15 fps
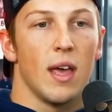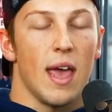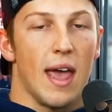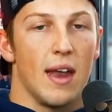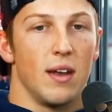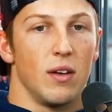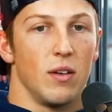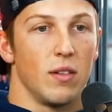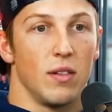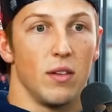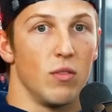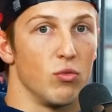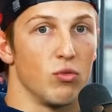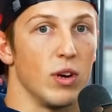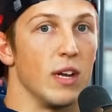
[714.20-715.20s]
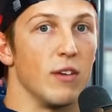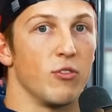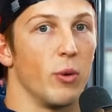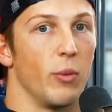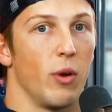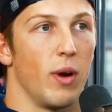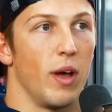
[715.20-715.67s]
and really
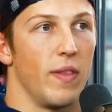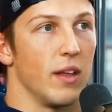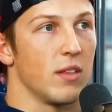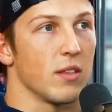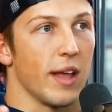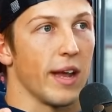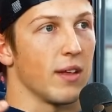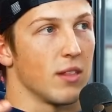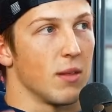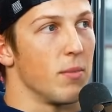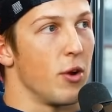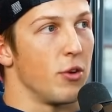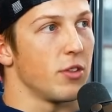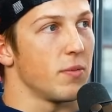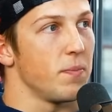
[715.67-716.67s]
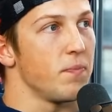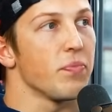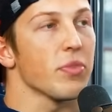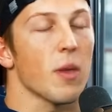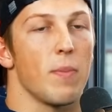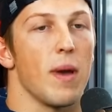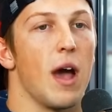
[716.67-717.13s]
Formula One, that's like the most
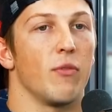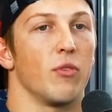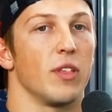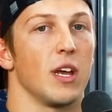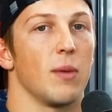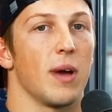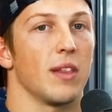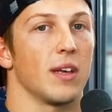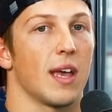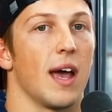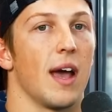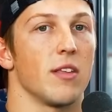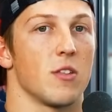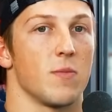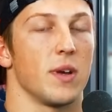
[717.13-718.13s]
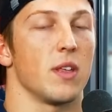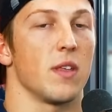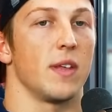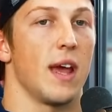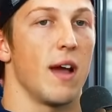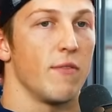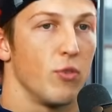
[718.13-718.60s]
powerful thing about the cars is because
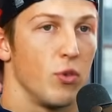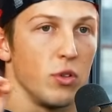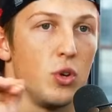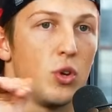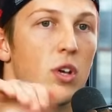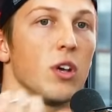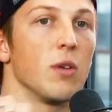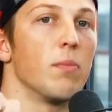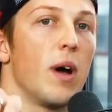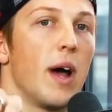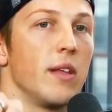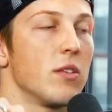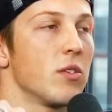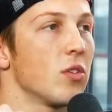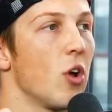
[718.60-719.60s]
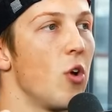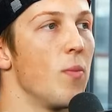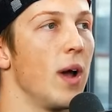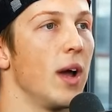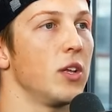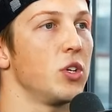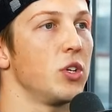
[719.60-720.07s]
of the downforce. You can combine so
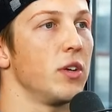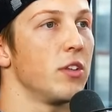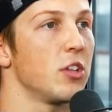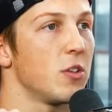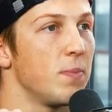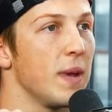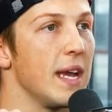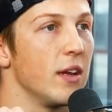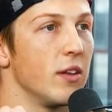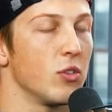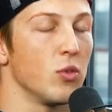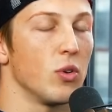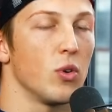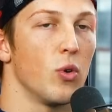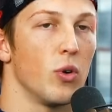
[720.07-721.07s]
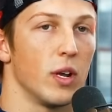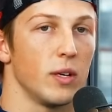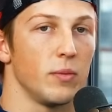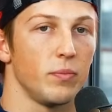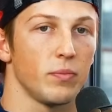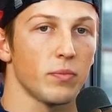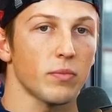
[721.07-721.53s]
much speed into a
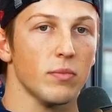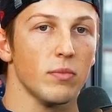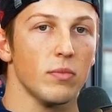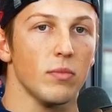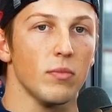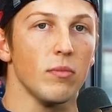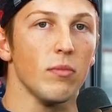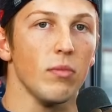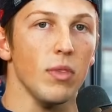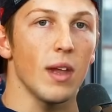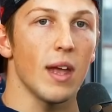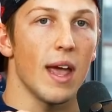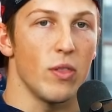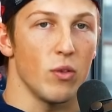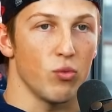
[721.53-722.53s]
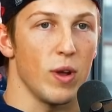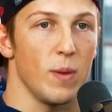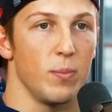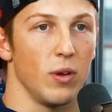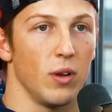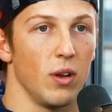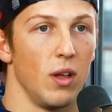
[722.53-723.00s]
corner, and the
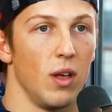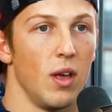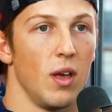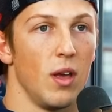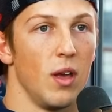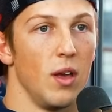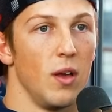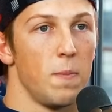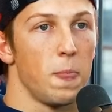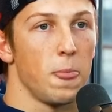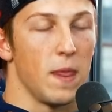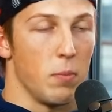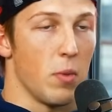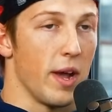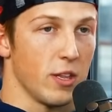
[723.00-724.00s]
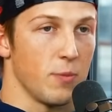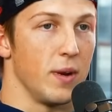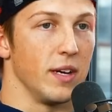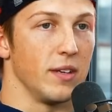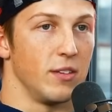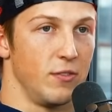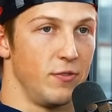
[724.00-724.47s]
Red Bull, in my
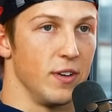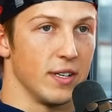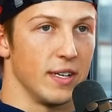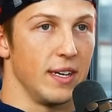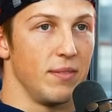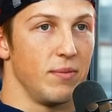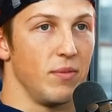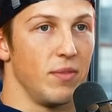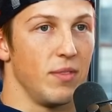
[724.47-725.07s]
experience, is very